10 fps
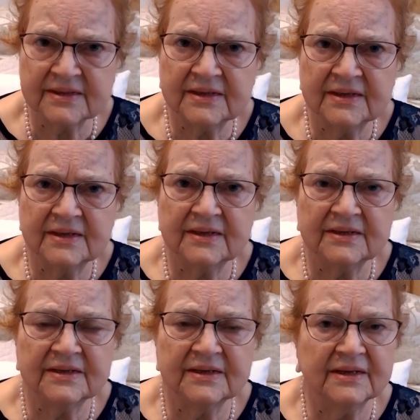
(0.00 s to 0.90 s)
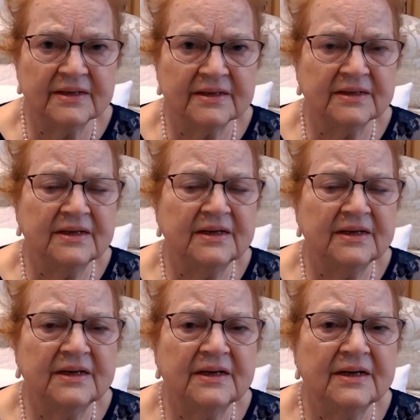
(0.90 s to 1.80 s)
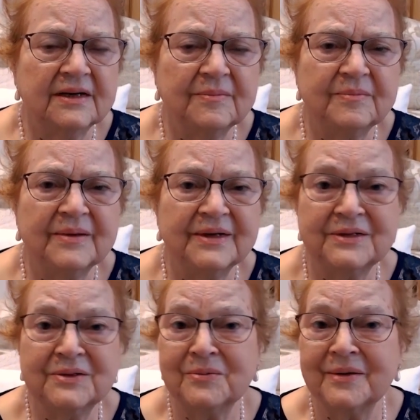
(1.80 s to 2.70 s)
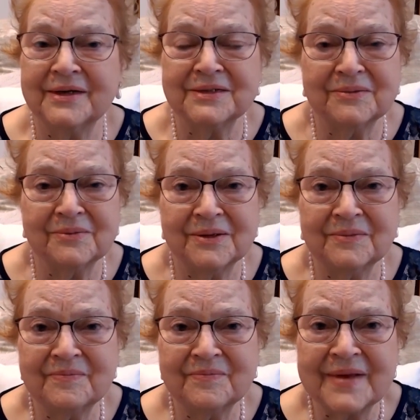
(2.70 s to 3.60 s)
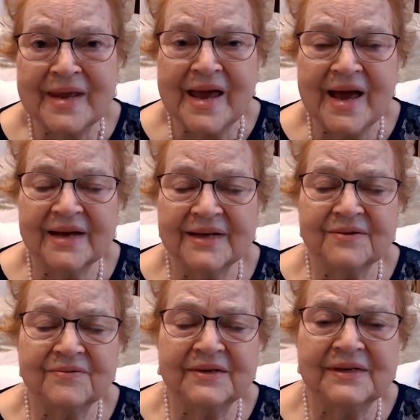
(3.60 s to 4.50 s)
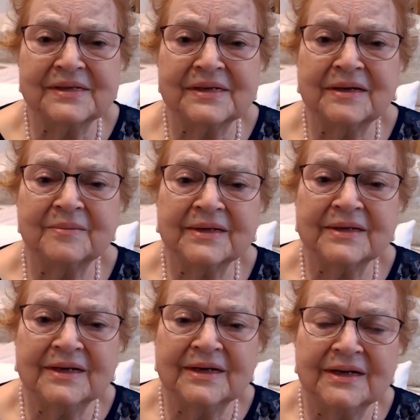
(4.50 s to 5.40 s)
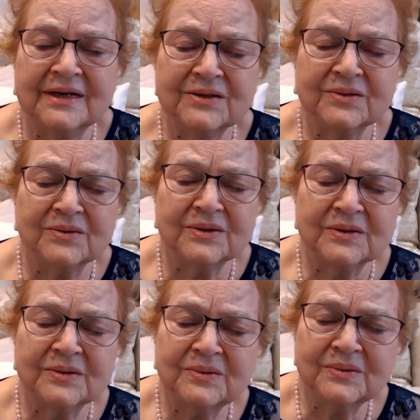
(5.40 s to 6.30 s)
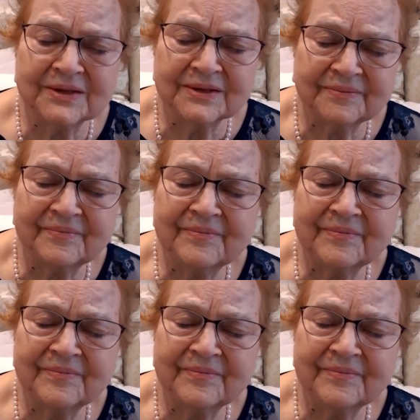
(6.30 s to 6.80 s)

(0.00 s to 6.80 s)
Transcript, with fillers: Smith responding in video and interacting with her loved ones. And I feel it's coming to conclusion.